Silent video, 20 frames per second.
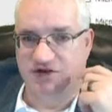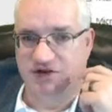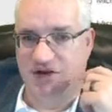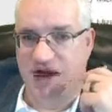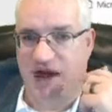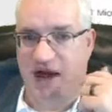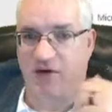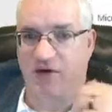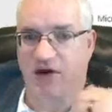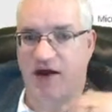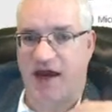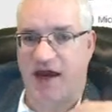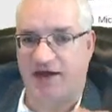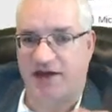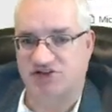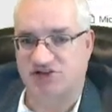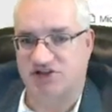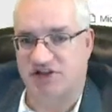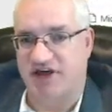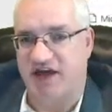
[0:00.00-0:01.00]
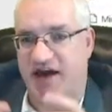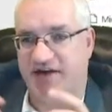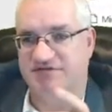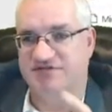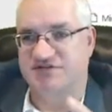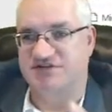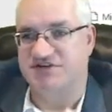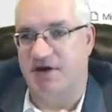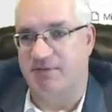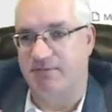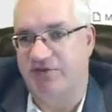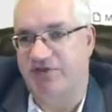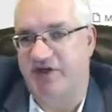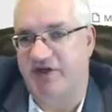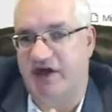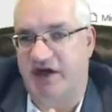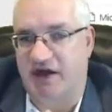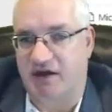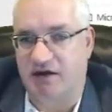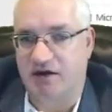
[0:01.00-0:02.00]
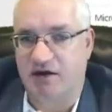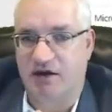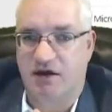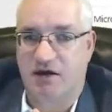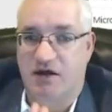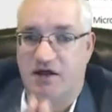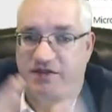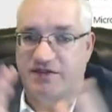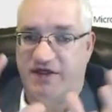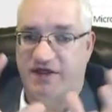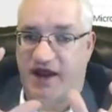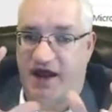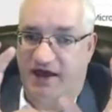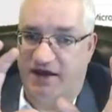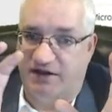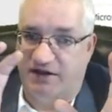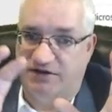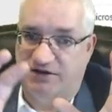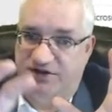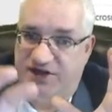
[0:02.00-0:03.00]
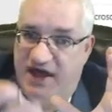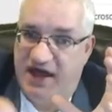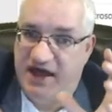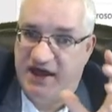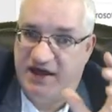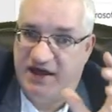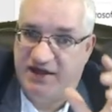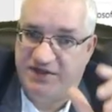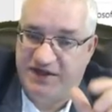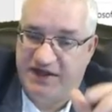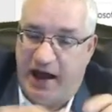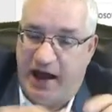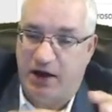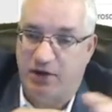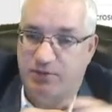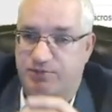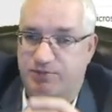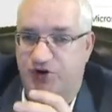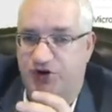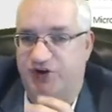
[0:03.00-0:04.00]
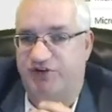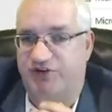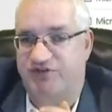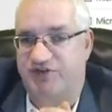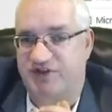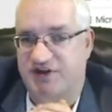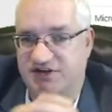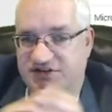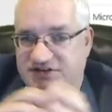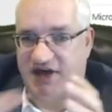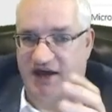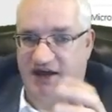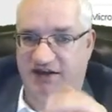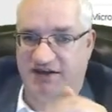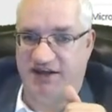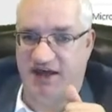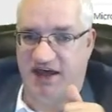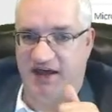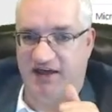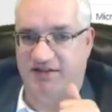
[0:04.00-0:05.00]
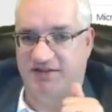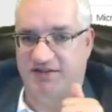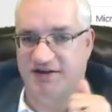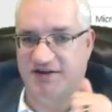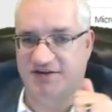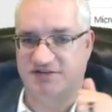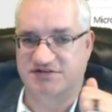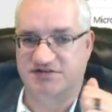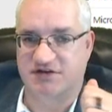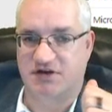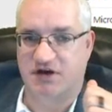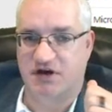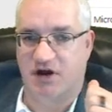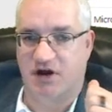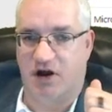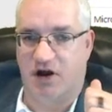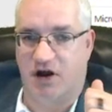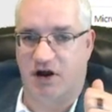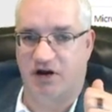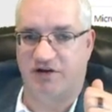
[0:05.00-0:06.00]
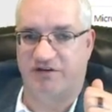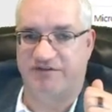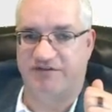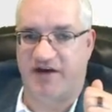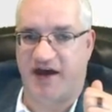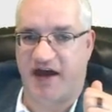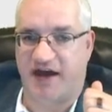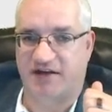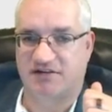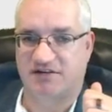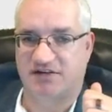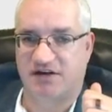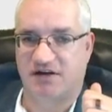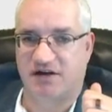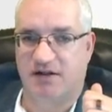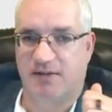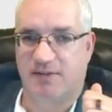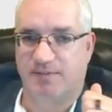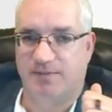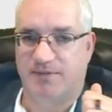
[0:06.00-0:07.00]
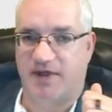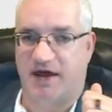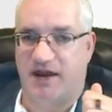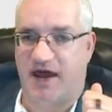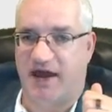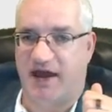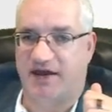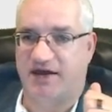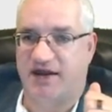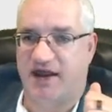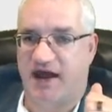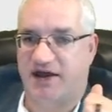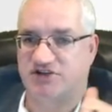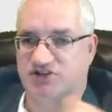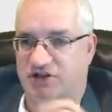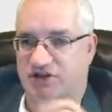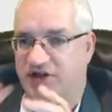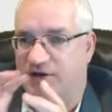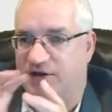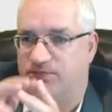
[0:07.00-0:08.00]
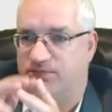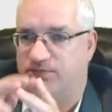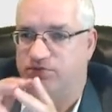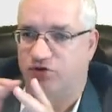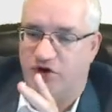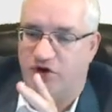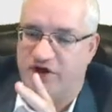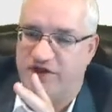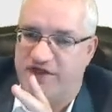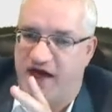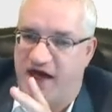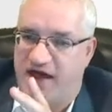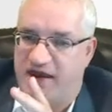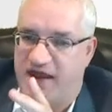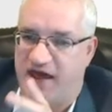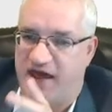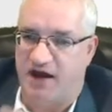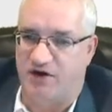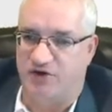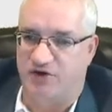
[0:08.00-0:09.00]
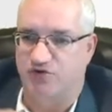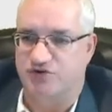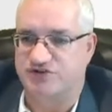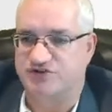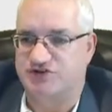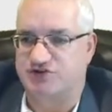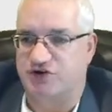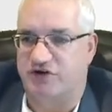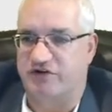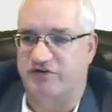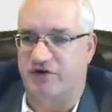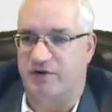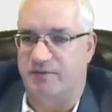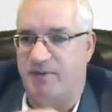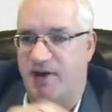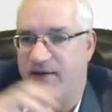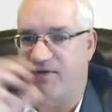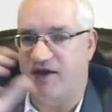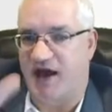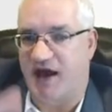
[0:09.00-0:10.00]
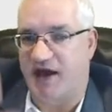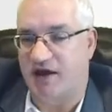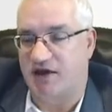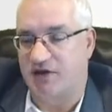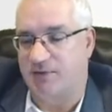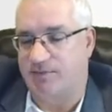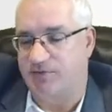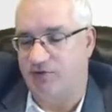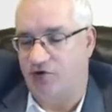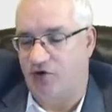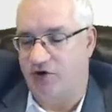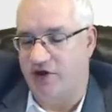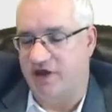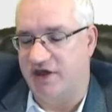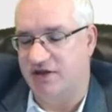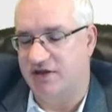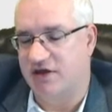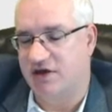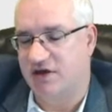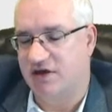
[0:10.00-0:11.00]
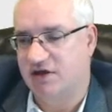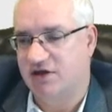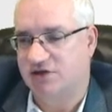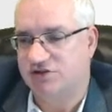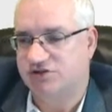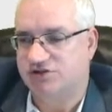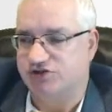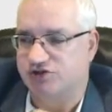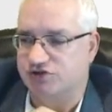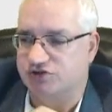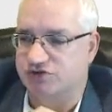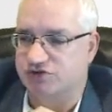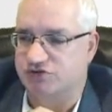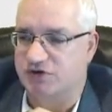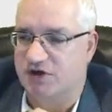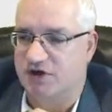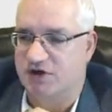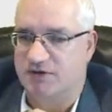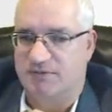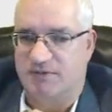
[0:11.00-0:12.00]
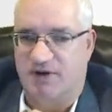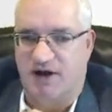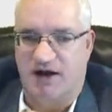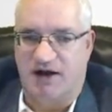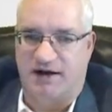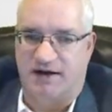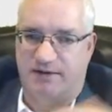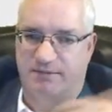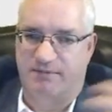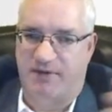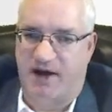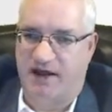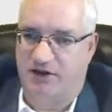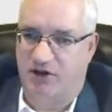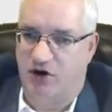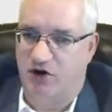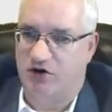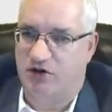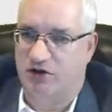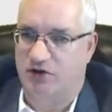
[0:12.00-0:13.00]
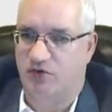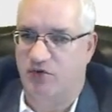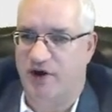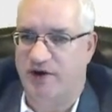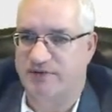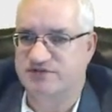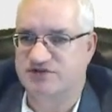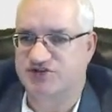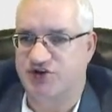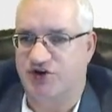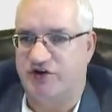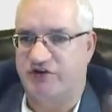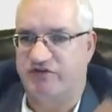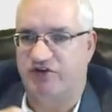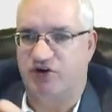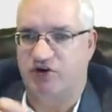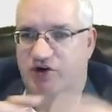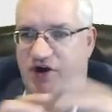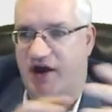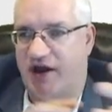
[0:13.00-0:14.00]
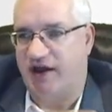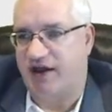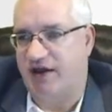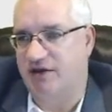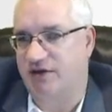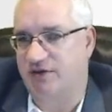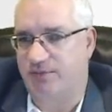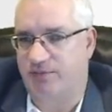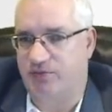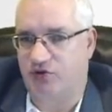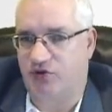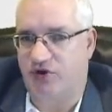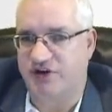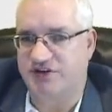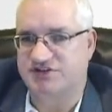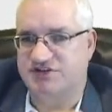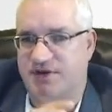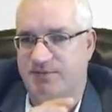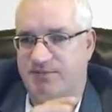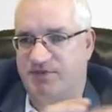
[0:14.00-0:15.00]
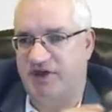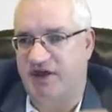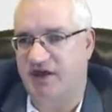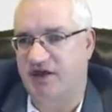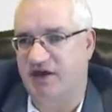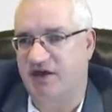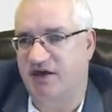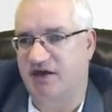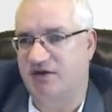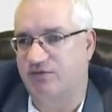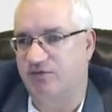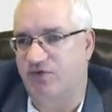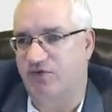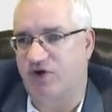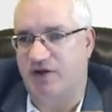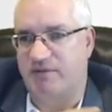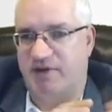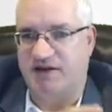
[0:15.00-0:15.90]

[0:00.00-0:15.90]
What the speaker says: So now I actually have something that I could take the output of this, I could take this artifact, and I could actually deploy that now to a server. Maybe I could deploy it to my local web server, or I could deploy something in one